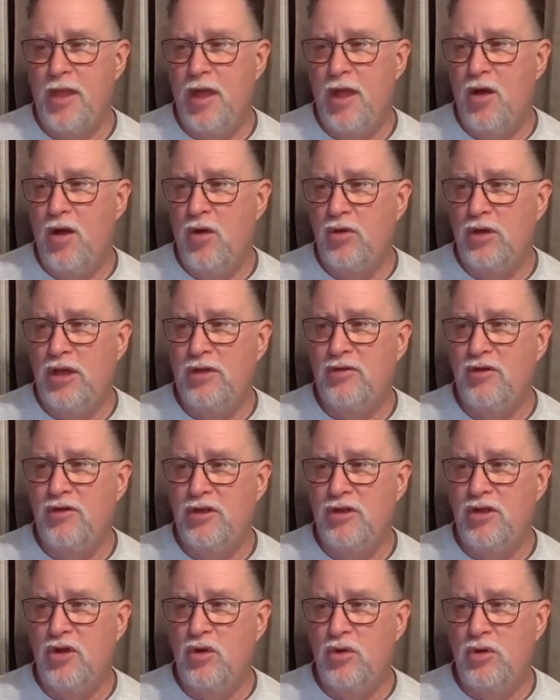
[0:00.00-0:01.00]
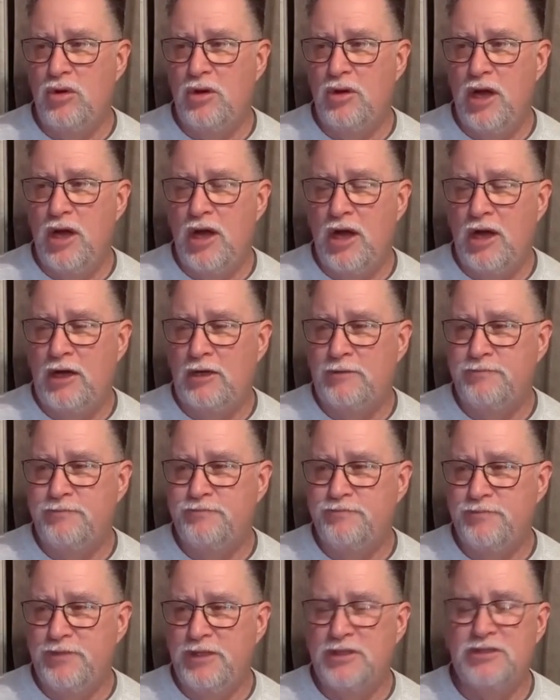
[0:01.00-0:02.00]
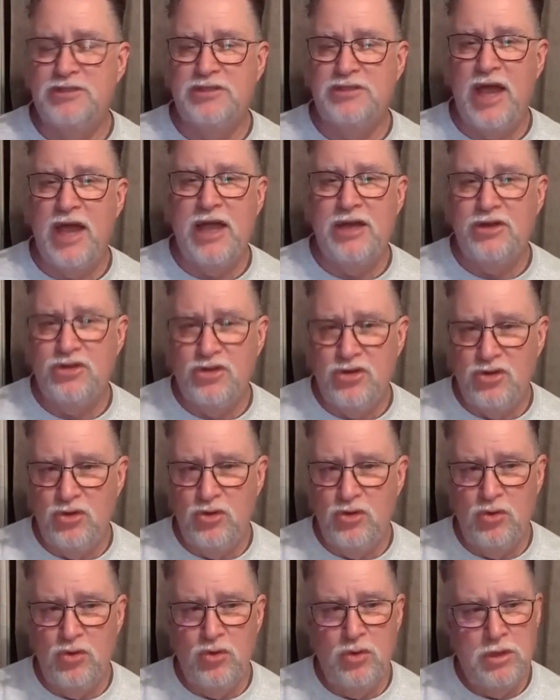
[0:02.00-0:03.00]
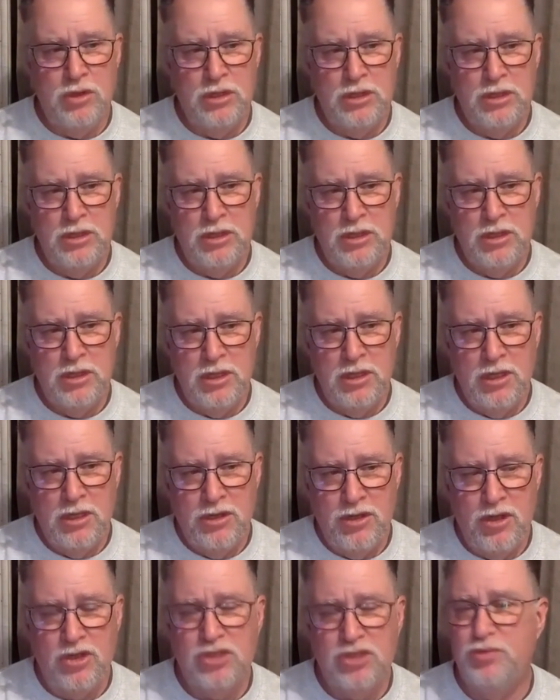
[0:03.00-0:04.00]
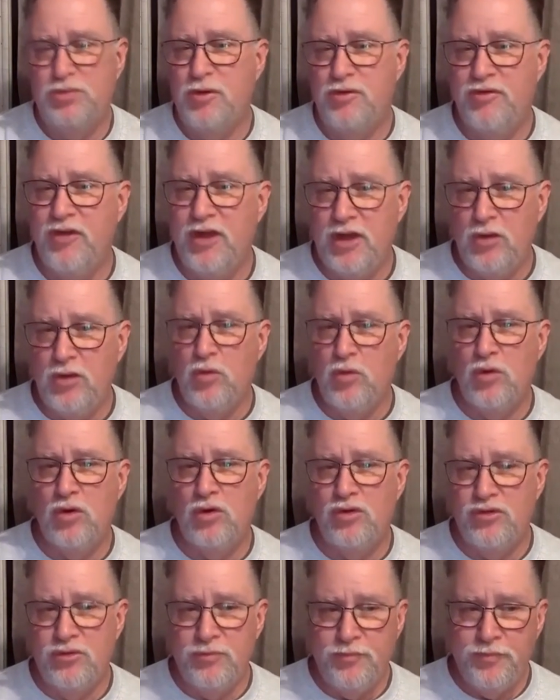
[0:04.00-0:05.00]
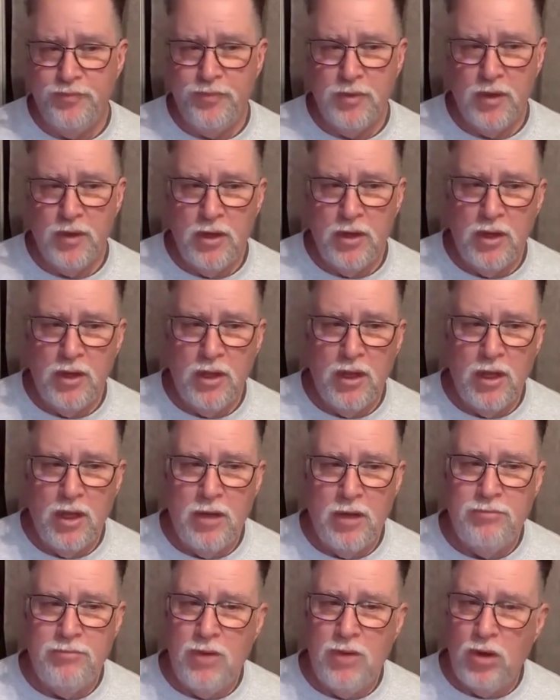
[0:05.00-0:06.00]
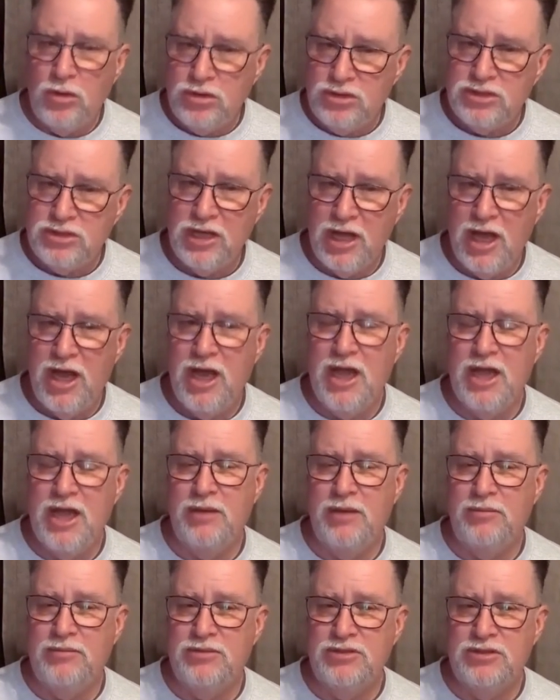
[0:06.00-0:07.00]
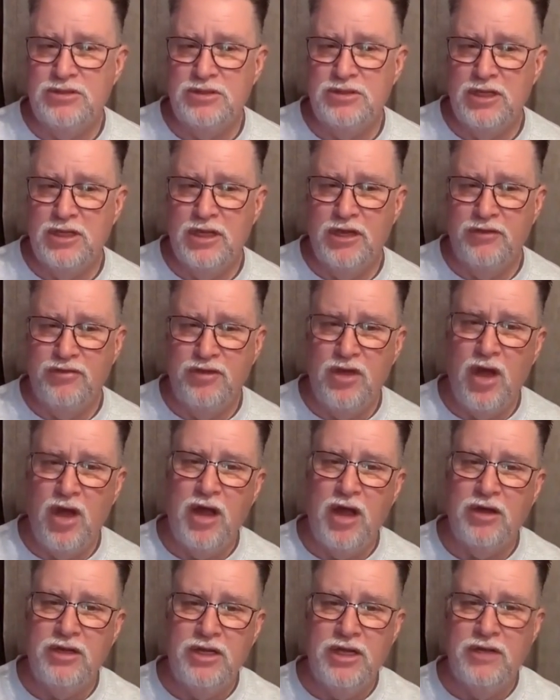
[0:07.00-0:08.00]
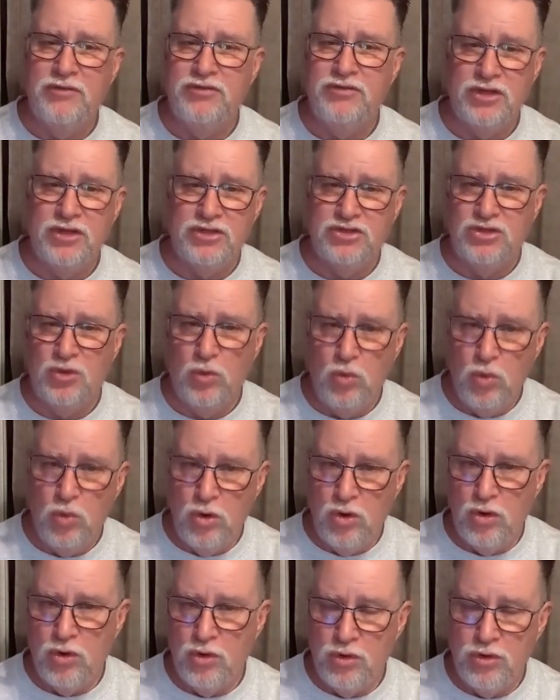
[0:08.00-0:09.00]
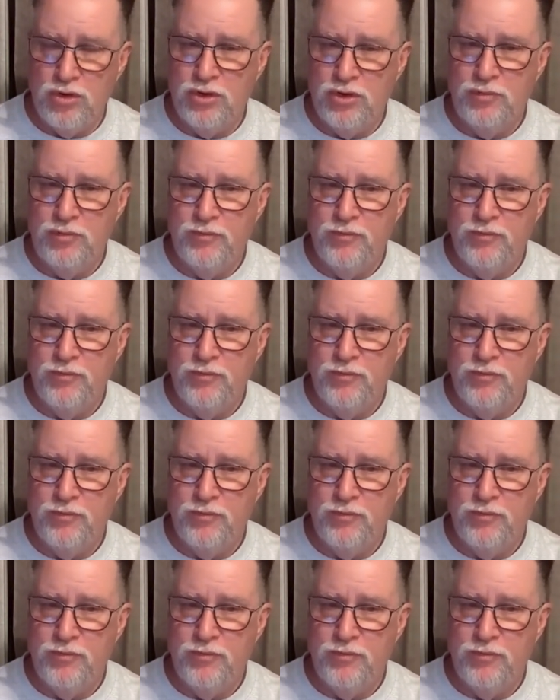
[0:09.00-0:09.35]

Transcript: I'll give a little uh, insight to those prophetic words. Most times, if God gives us a word,